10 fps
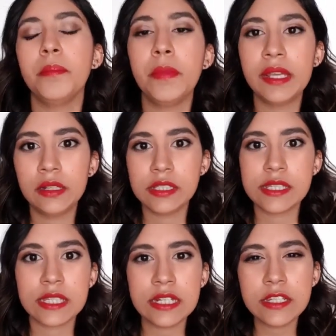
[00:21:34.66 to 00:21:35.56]
My
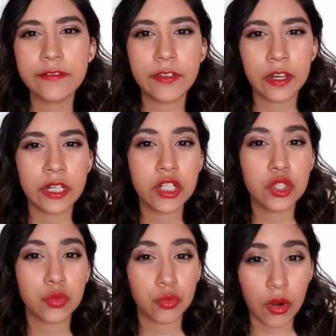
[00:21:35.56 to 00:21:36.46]
skin is very
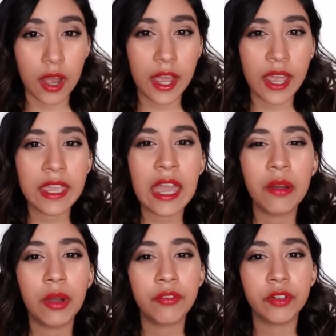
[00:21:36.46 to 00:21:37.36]
dry.
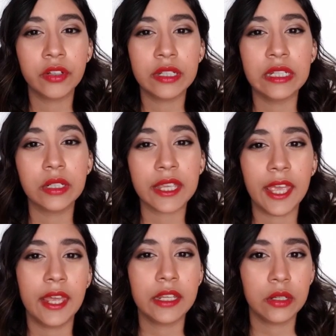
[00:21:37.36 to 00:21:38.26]
However, it
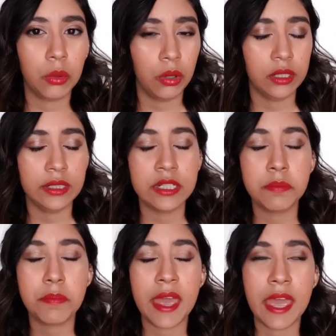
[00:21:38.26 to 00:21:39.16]
can get oily
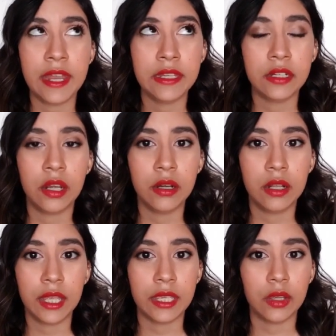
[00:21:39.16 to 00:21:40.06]
depending on
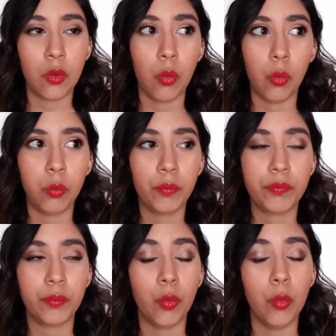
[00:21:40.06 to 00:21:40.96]
like
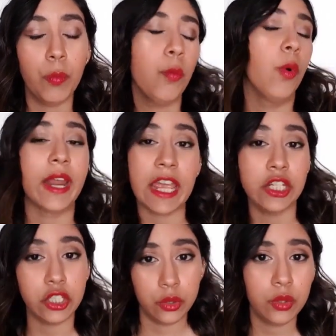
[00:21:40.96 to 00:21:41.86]
what I
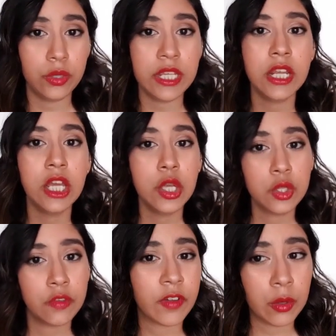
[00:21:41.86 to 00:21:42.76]
do to it.
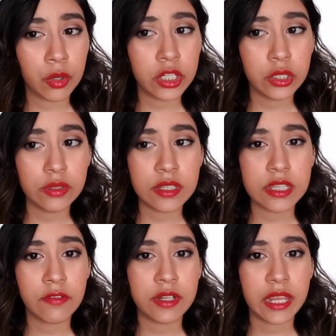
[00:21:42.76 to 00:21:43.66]
So if I were to use
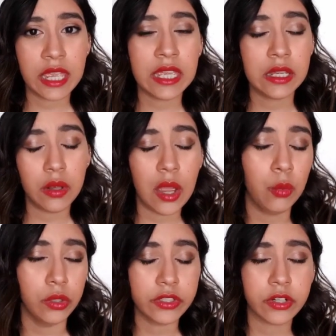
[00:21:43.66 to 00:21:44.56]
this every day, I
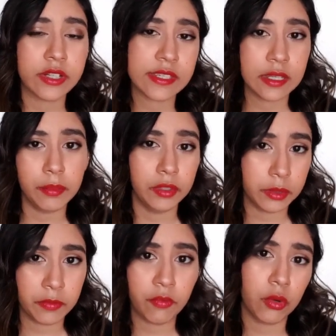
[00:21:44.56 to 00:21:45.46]
will start to see a
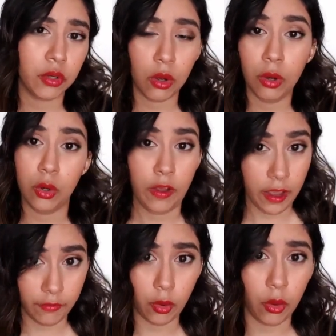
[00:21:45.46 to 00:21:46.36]
buildup of
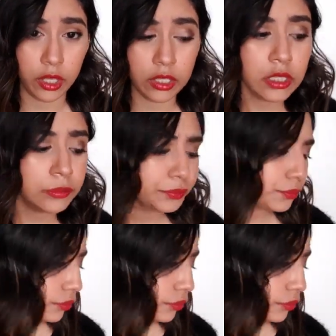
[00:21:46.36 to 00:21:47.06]
oil.